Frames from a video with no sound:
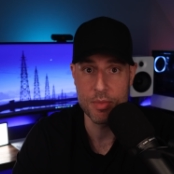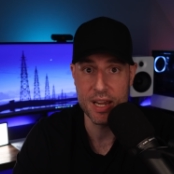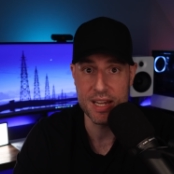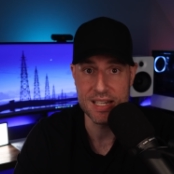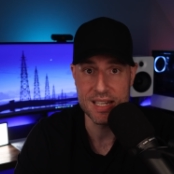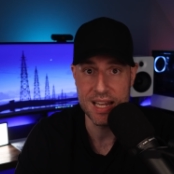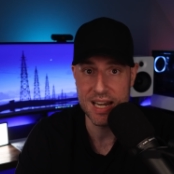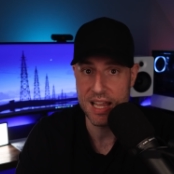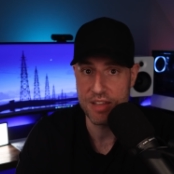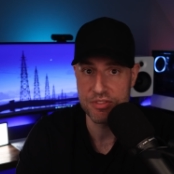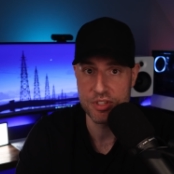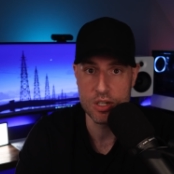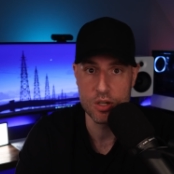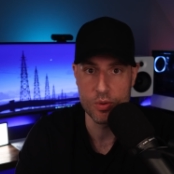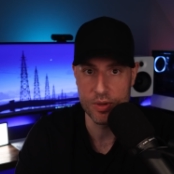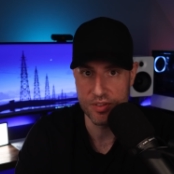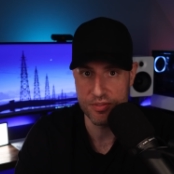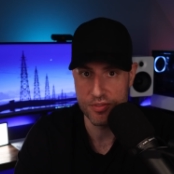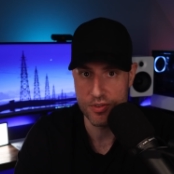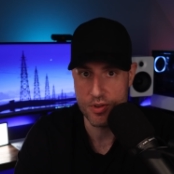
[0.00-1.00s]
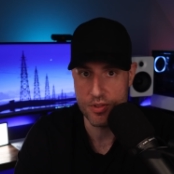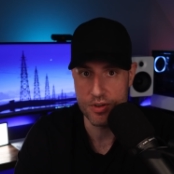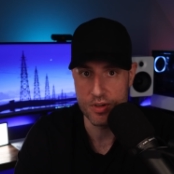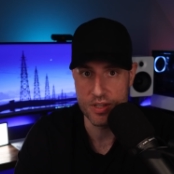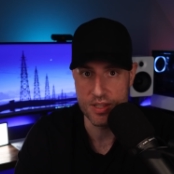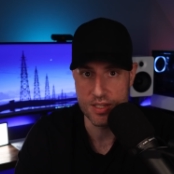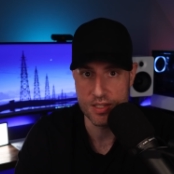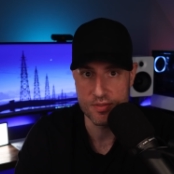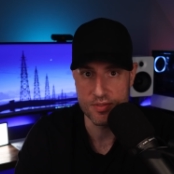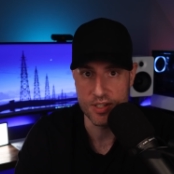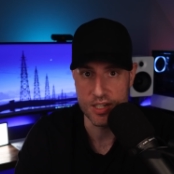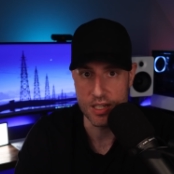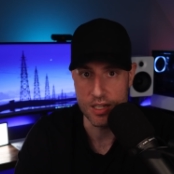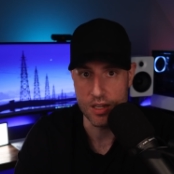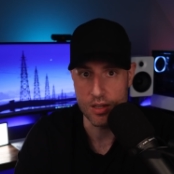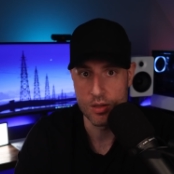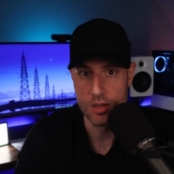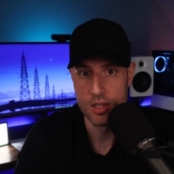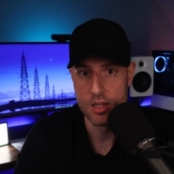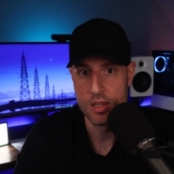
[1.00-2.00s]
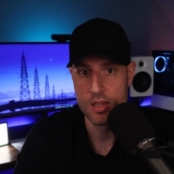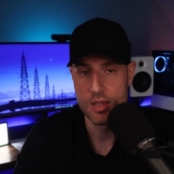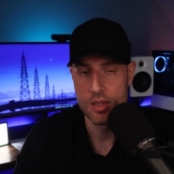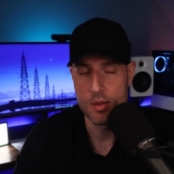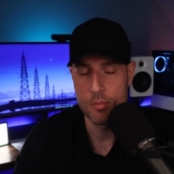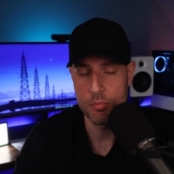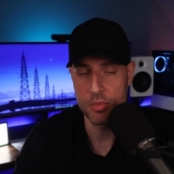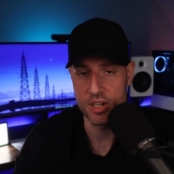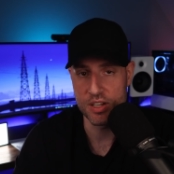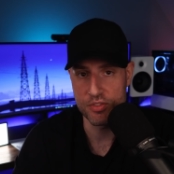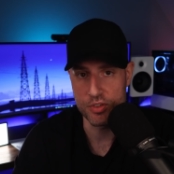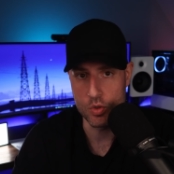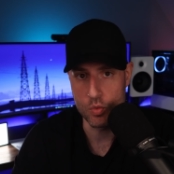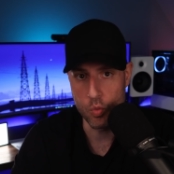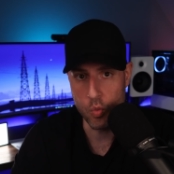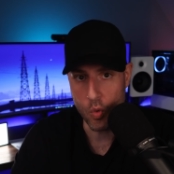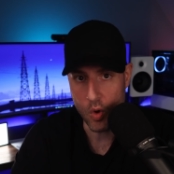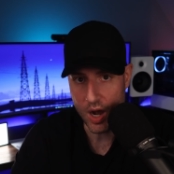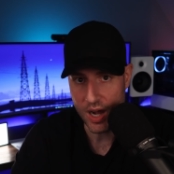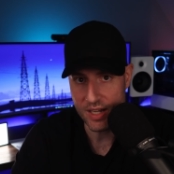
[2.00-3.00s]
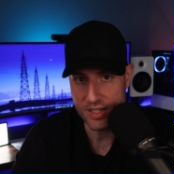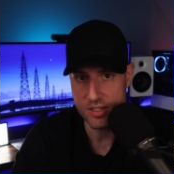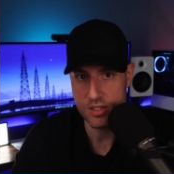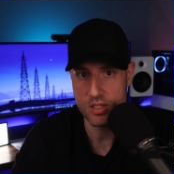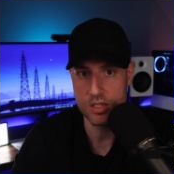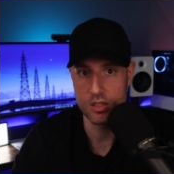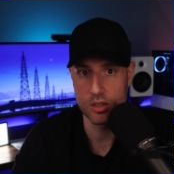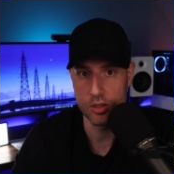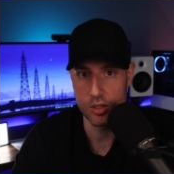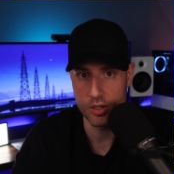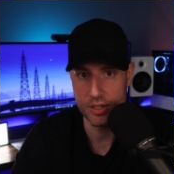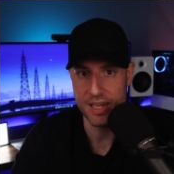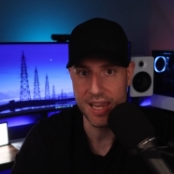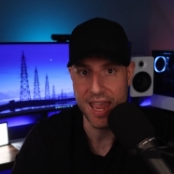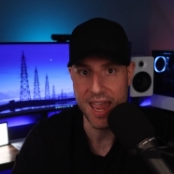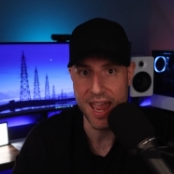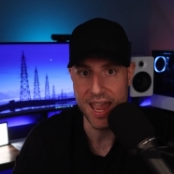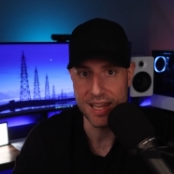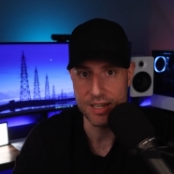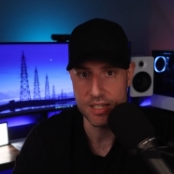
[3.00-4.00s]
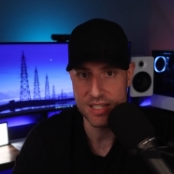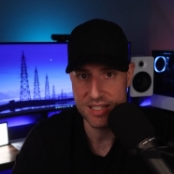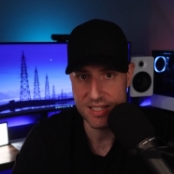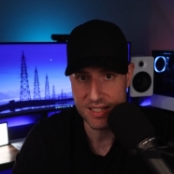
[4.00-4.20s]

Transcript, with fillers: might not have to go any further in this video. But if you want to look at